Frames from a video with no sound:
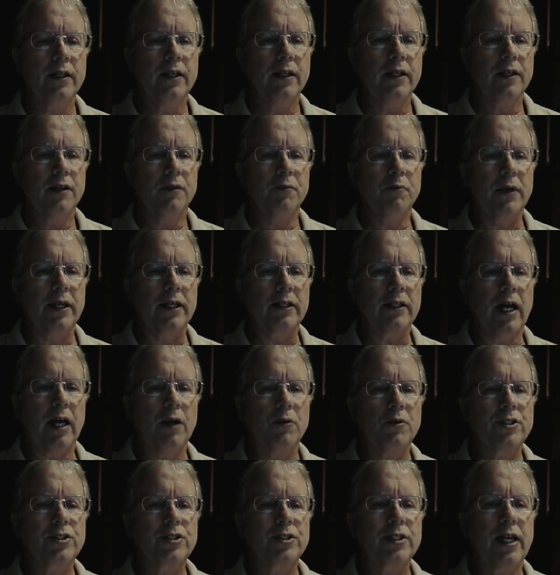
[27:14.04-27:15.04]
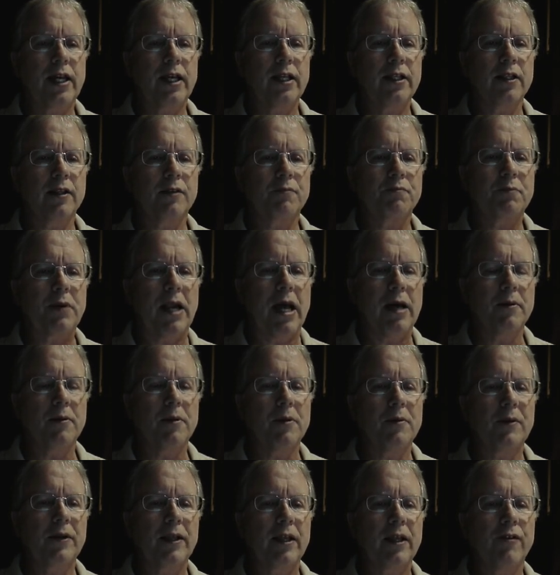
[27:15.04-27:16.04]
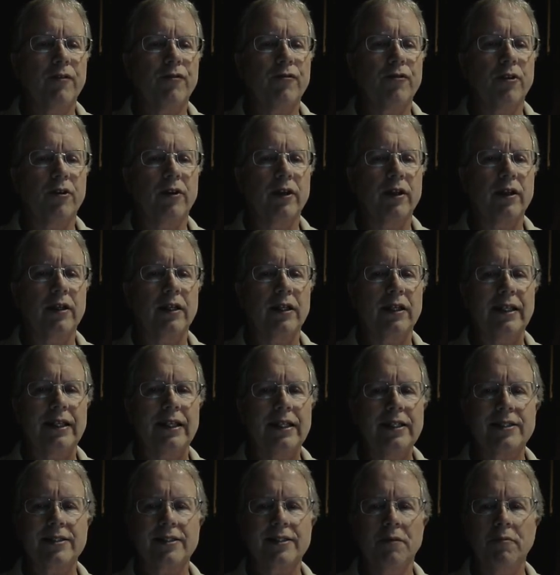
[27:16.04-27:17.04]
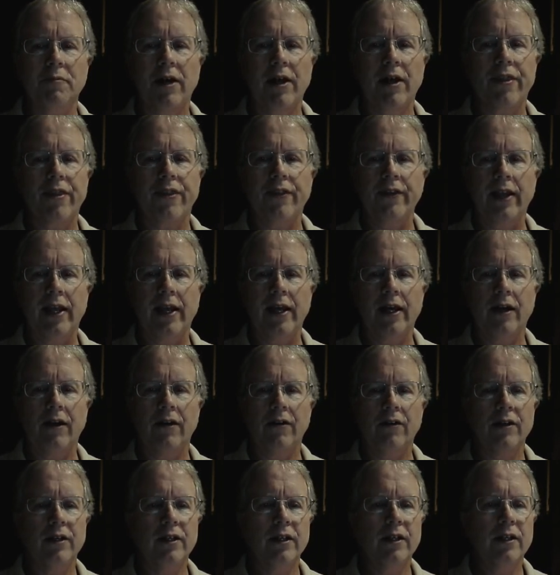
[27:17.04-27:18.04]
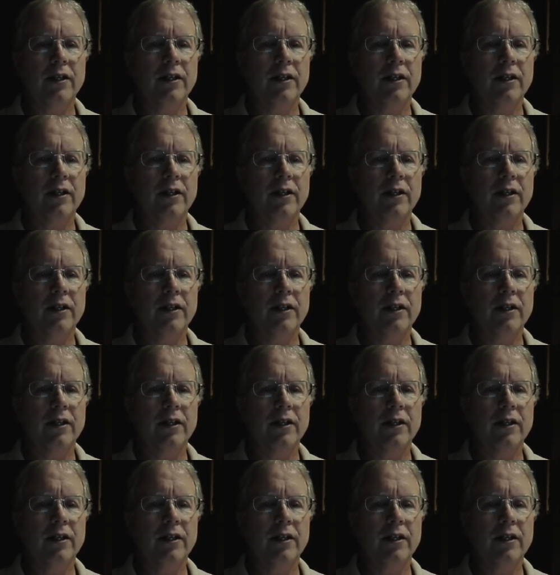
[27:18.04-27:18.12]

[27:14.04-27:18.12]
But I would say that probably for at least a month now,